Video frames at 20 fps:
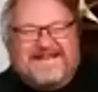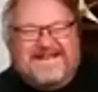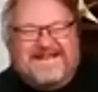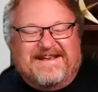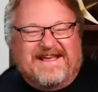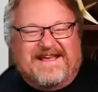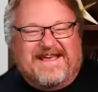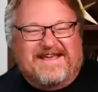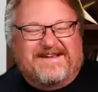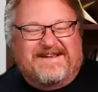
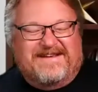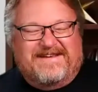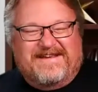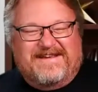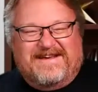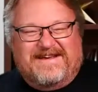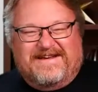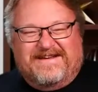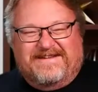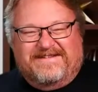
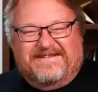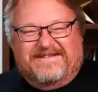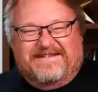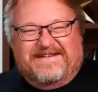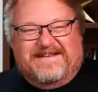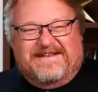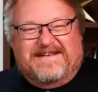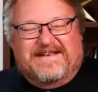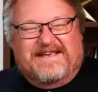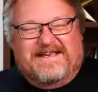And
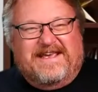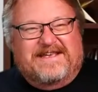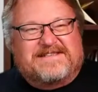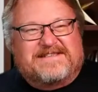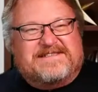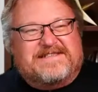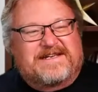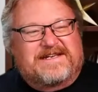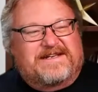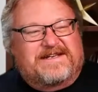it's,
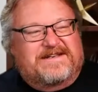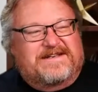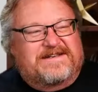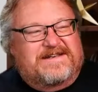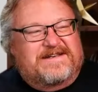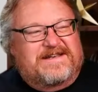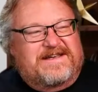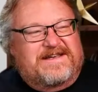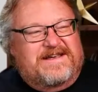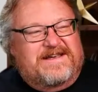
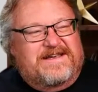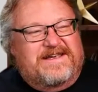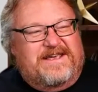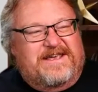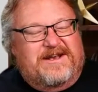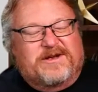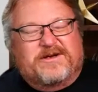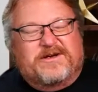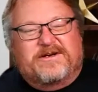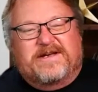you
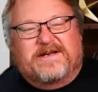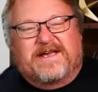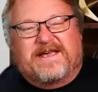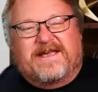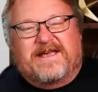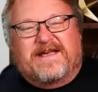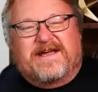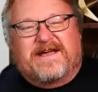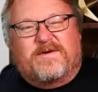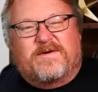know,
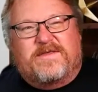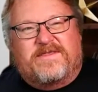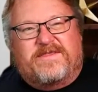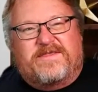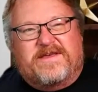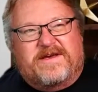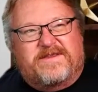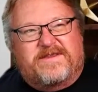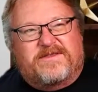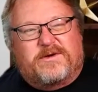
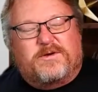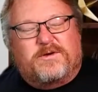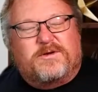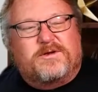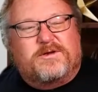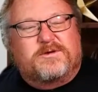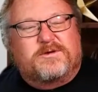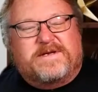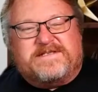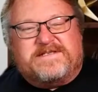the
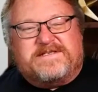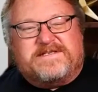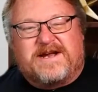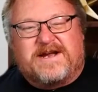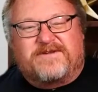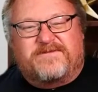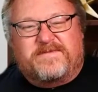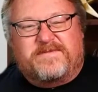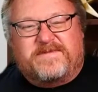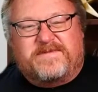whole retire
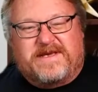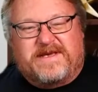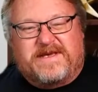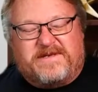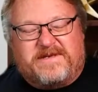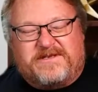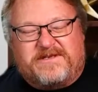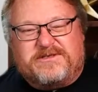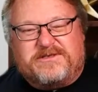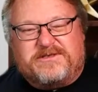from
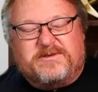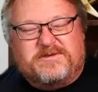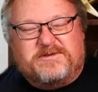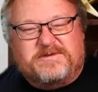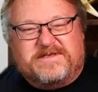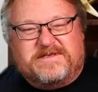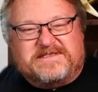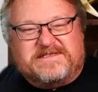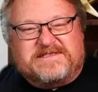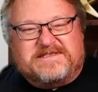W-2
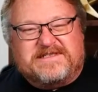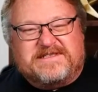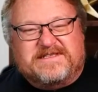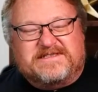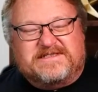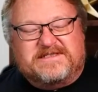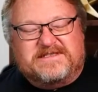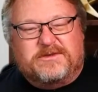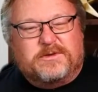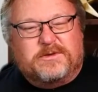is
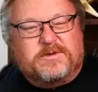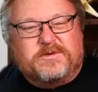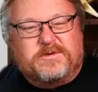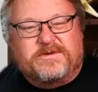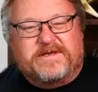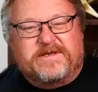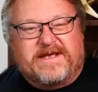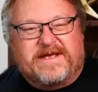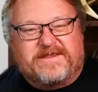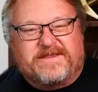a goal
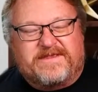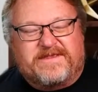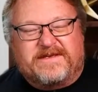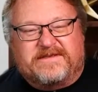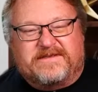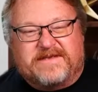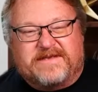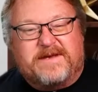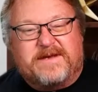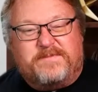that I think a
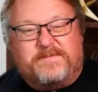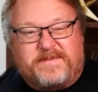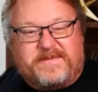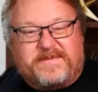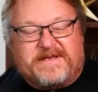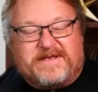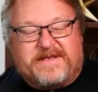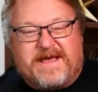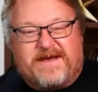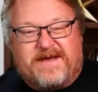lot of people
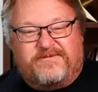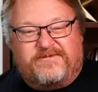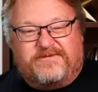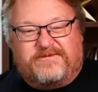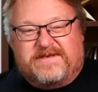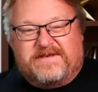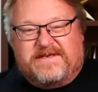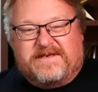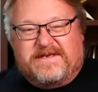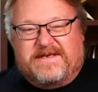have.
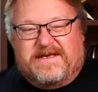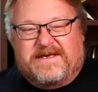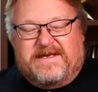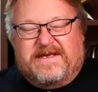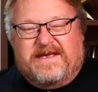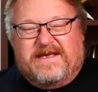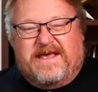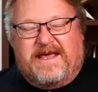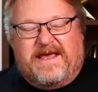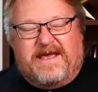
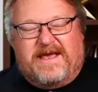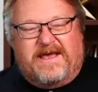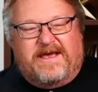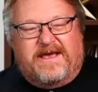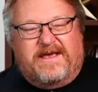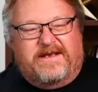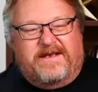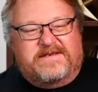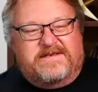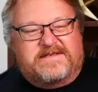
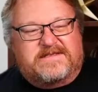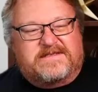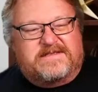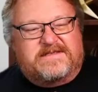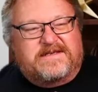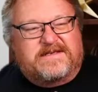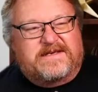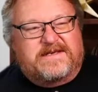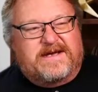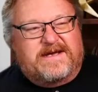And
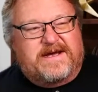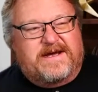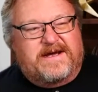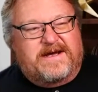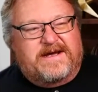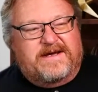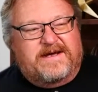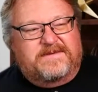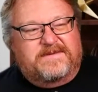I